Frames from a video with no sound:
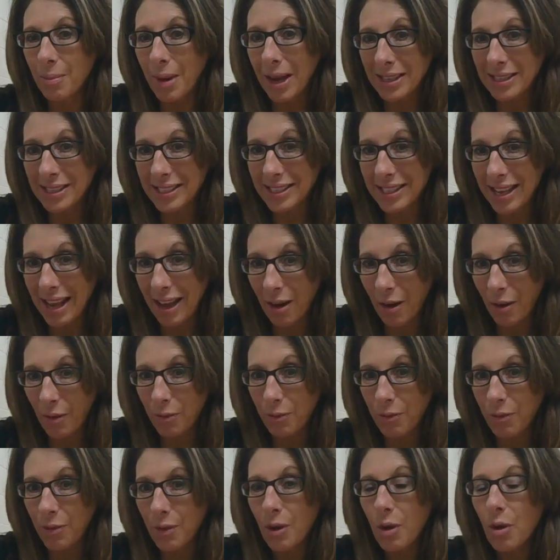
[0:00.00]

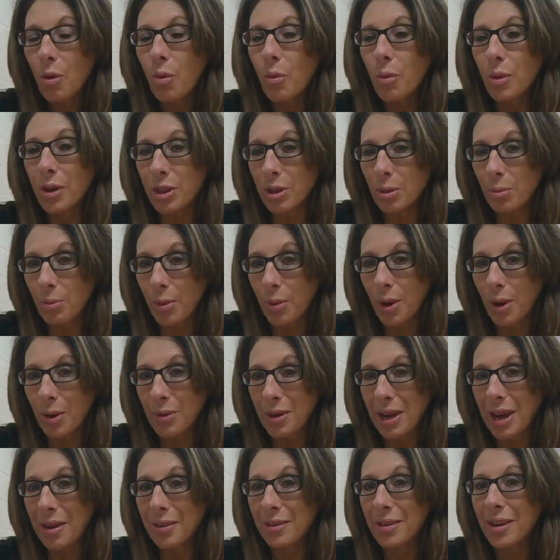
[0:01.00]
myself with the
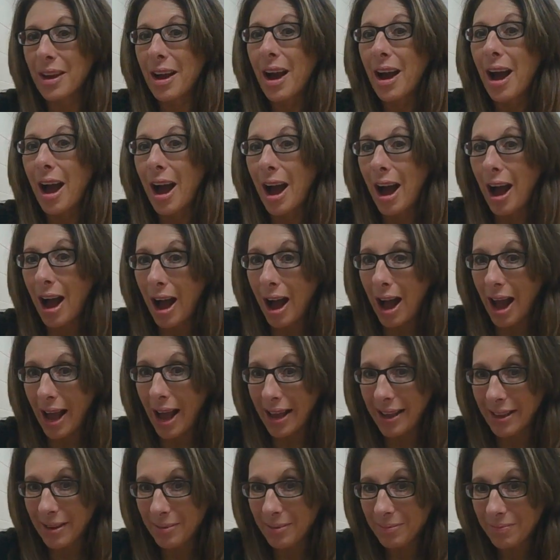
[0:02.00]
pronoun
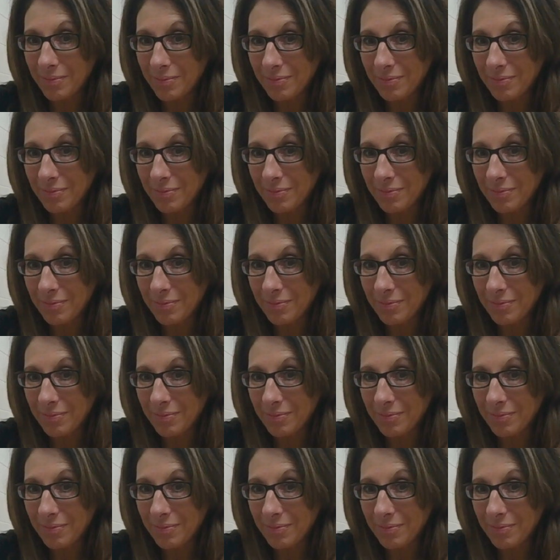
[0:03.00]
I.